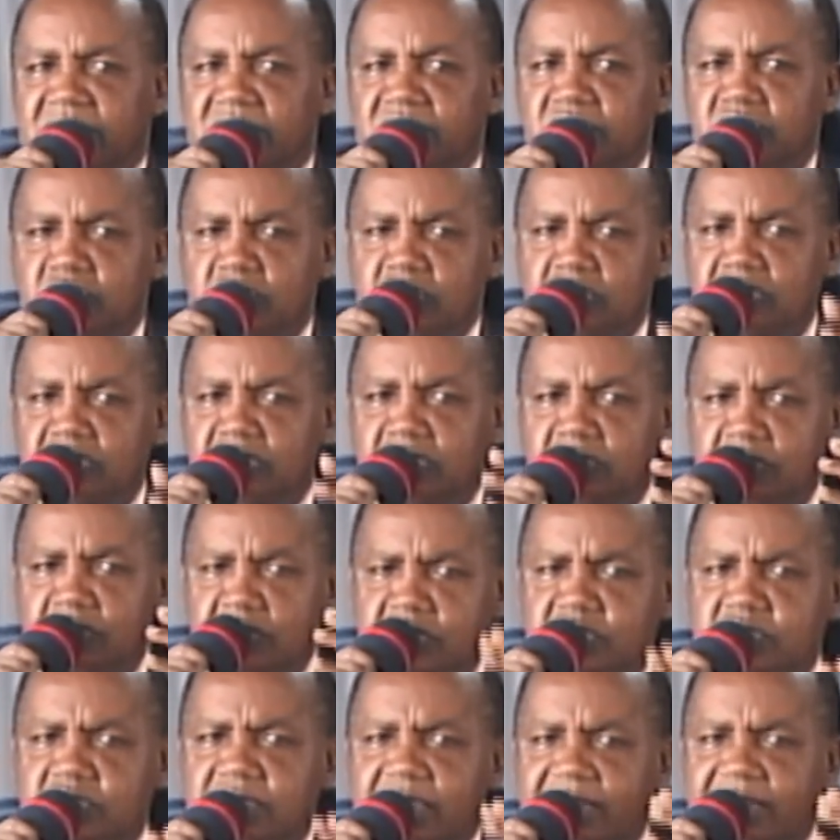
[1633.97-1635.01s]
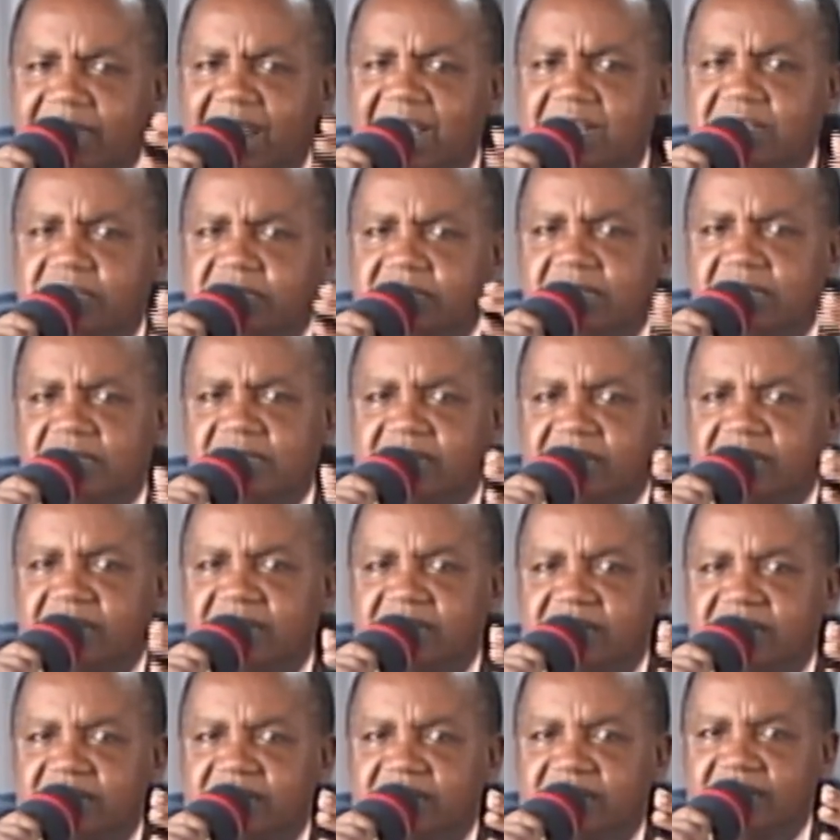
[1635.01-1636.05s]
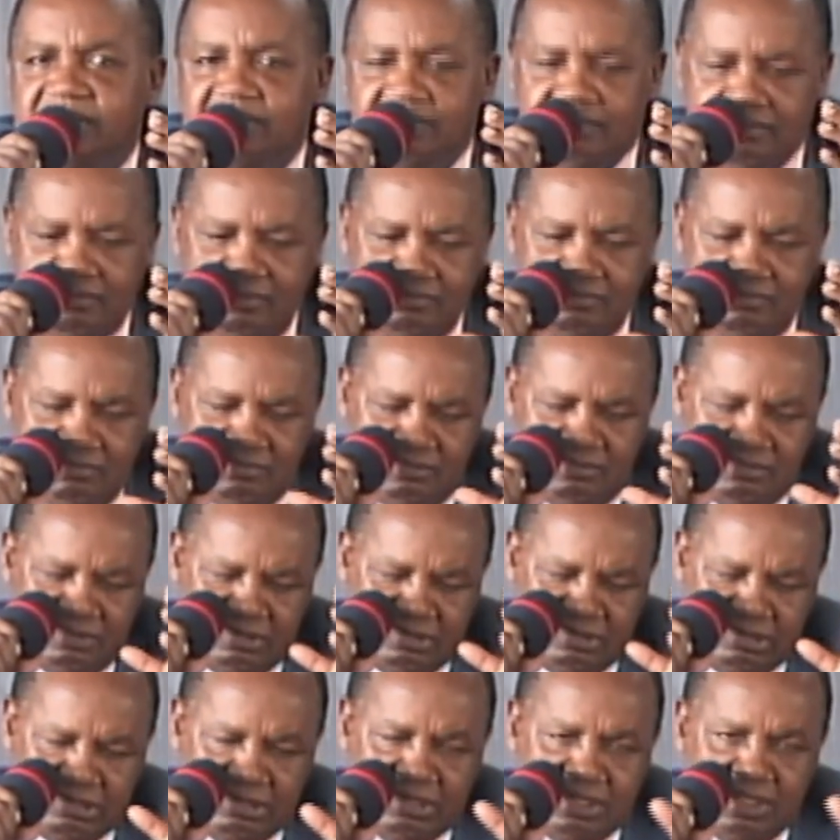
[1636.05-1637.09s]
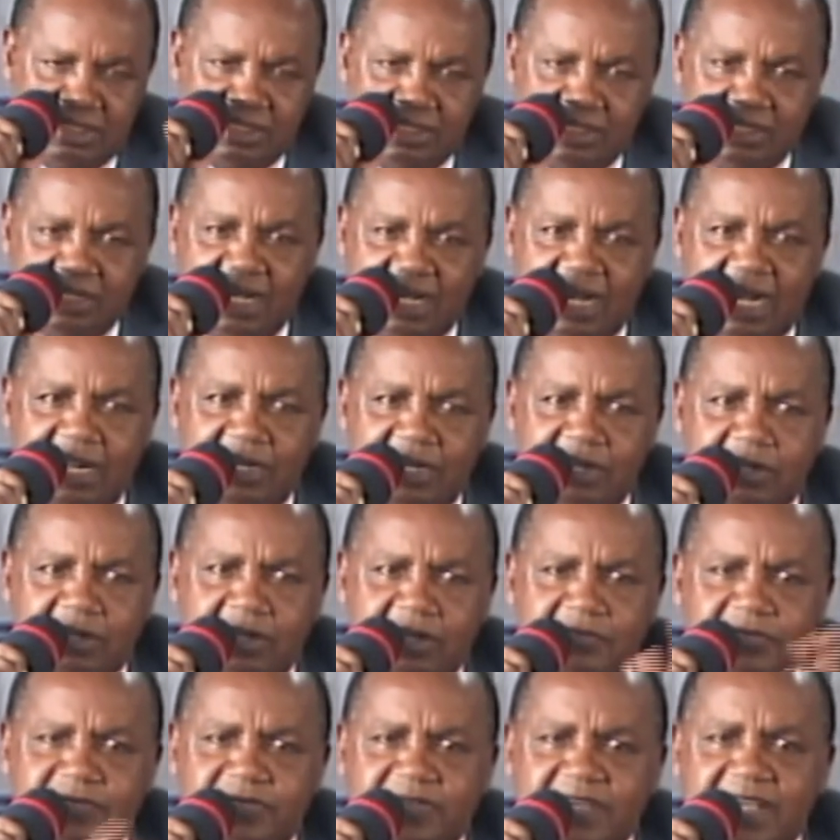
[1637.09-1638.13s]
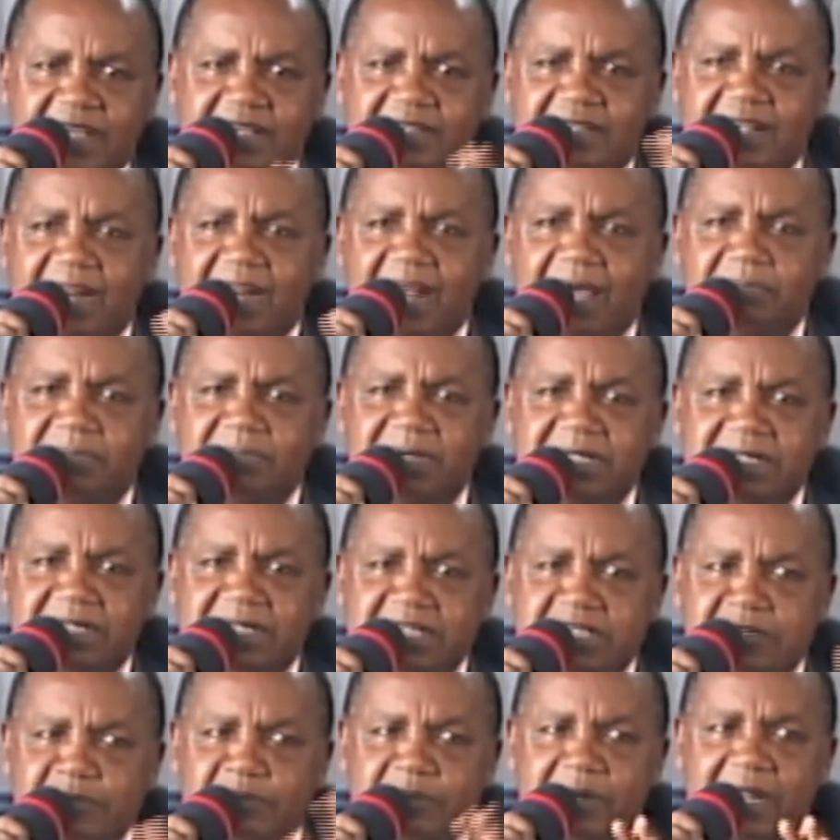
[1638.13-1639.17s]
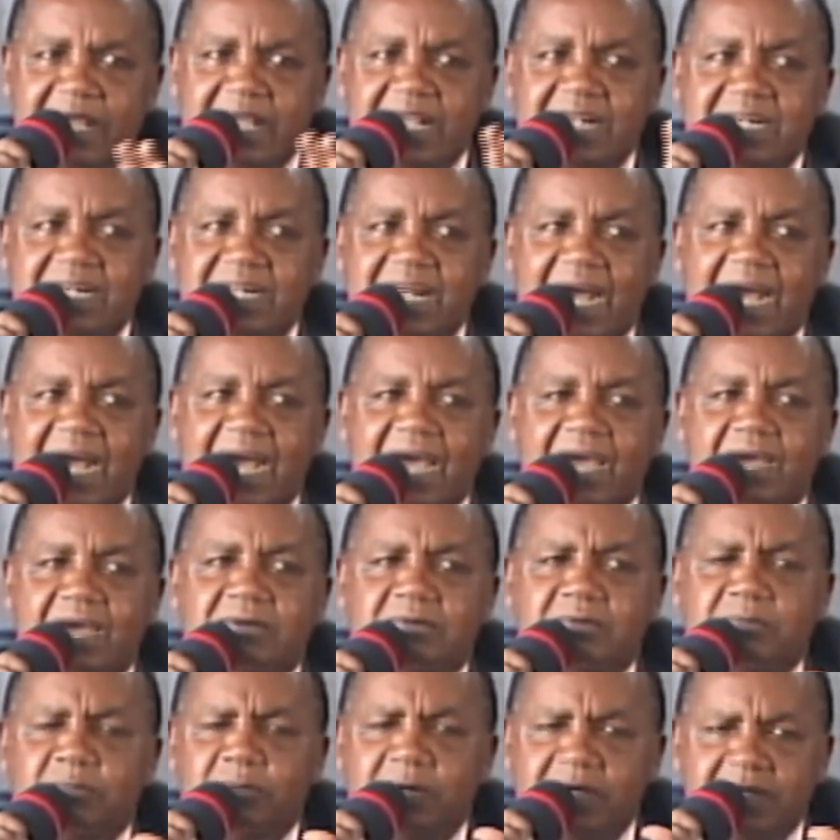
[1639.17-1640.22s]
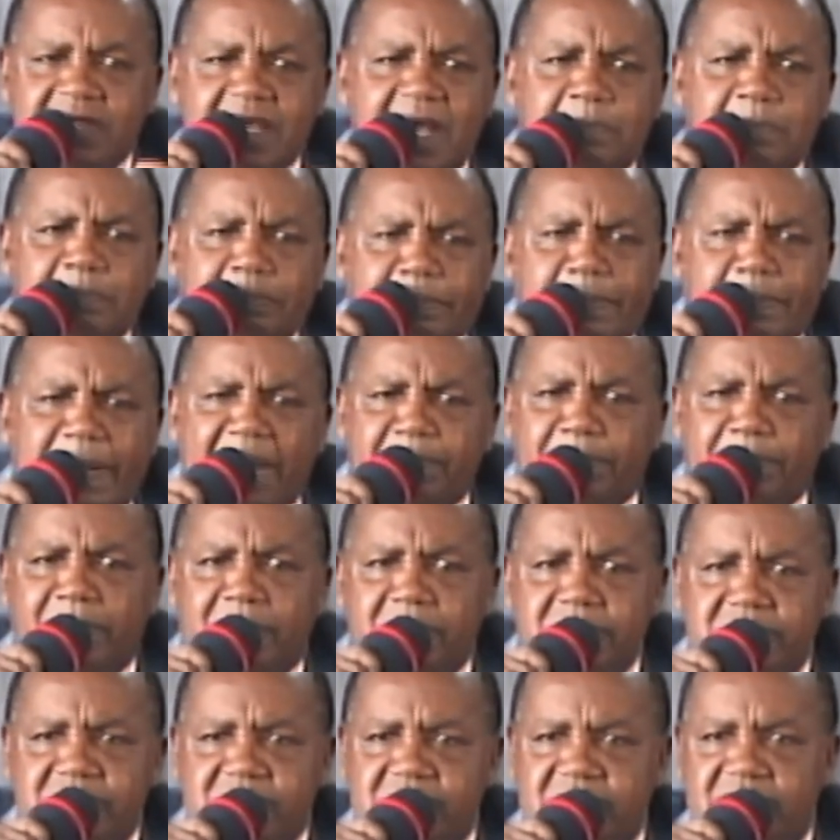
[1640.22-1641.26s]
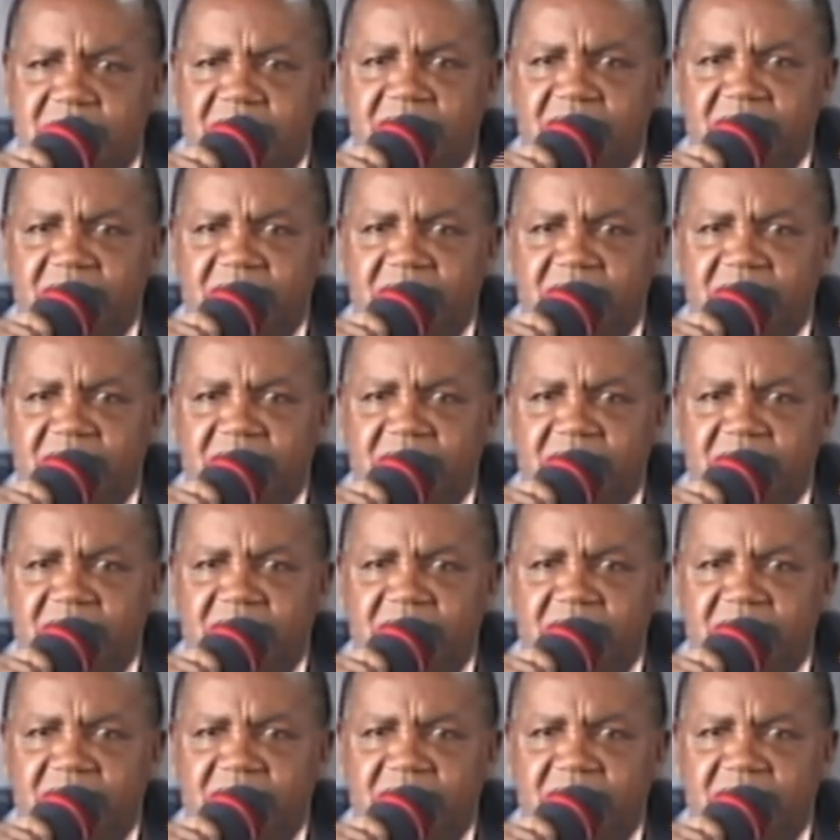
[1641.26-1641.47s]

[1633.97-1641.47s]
You will lose your righteousness. A lot of things that are being displayed are with a purpose.